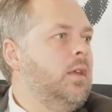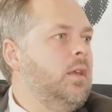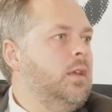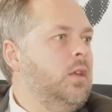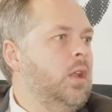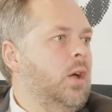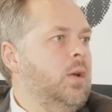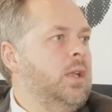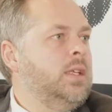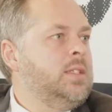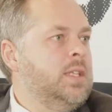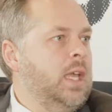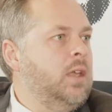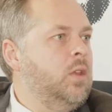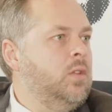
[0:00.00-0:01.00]
you know, an
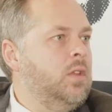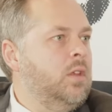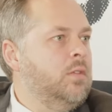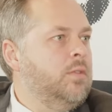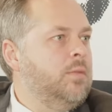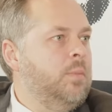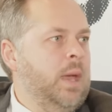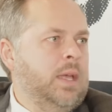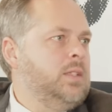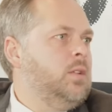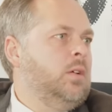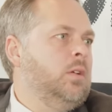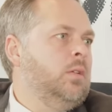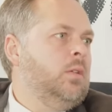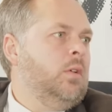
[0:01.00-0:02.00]
executive based
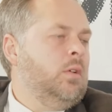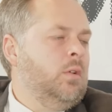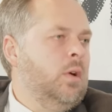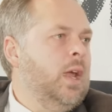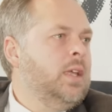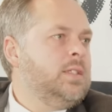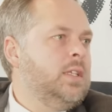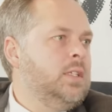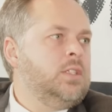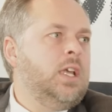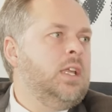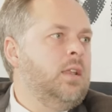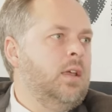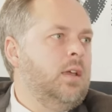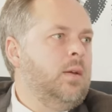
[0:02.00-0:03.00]
on race and
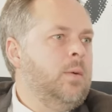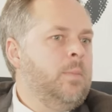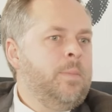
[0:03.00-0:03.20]
gender.